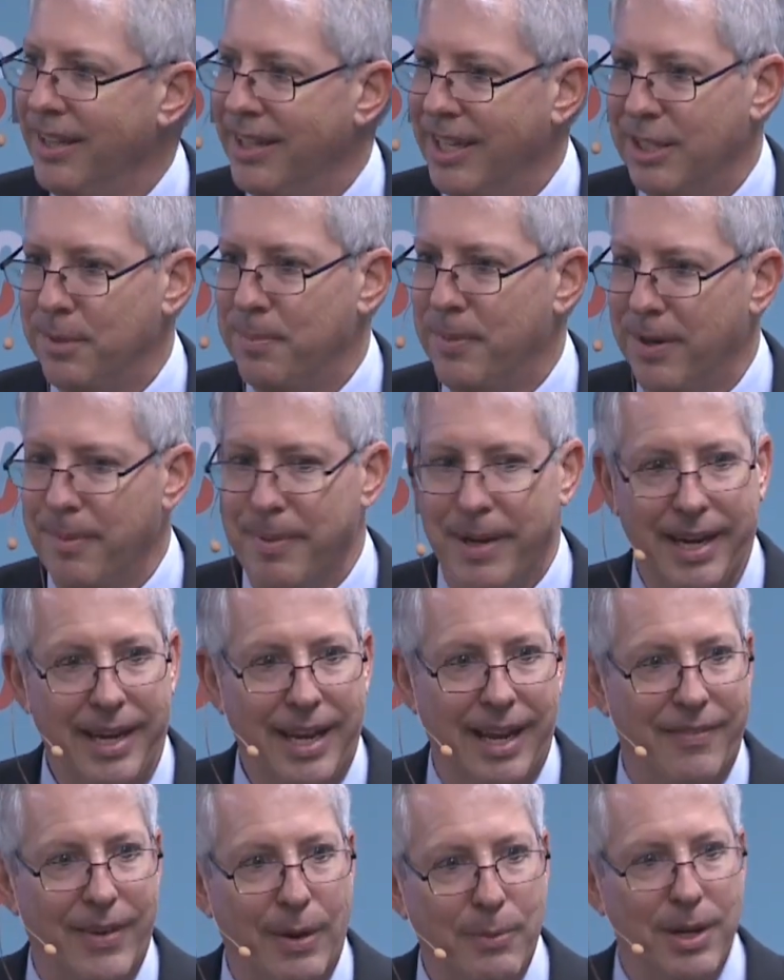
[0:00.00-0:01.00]
that Sberbank
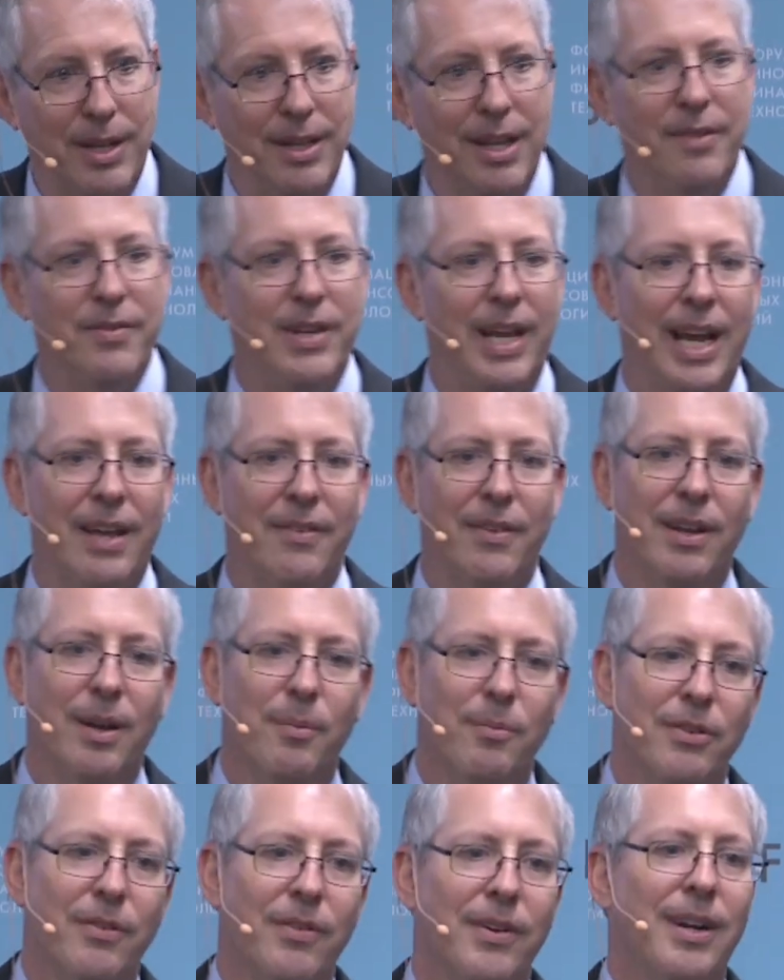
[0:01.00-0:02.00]
have. I would love to have the
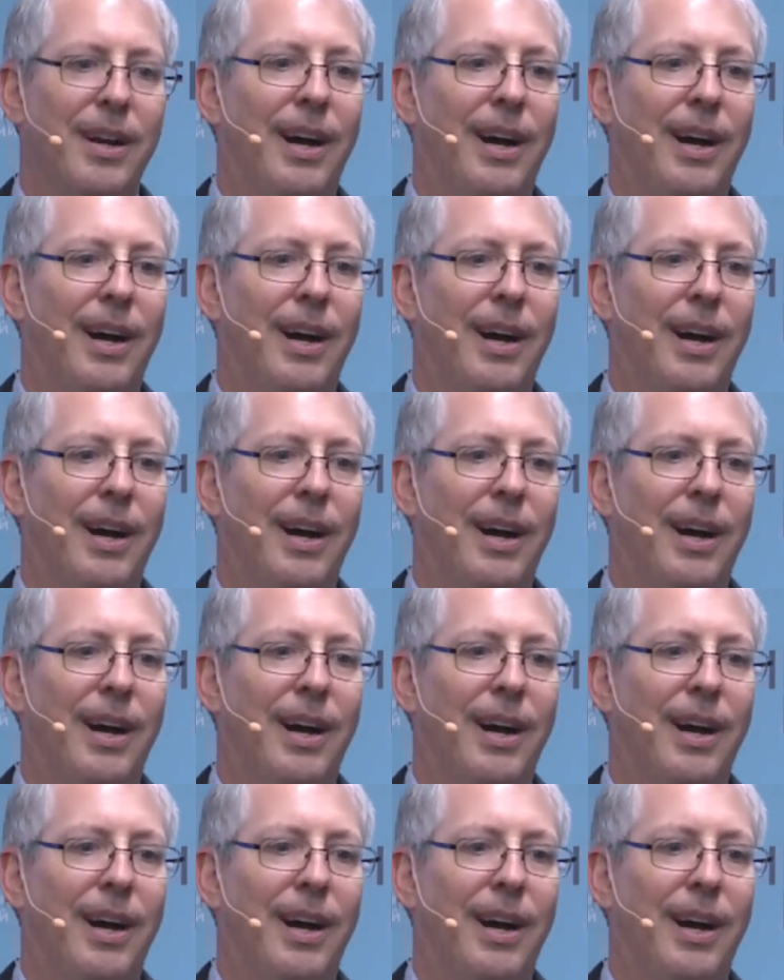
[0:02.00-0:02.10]
number of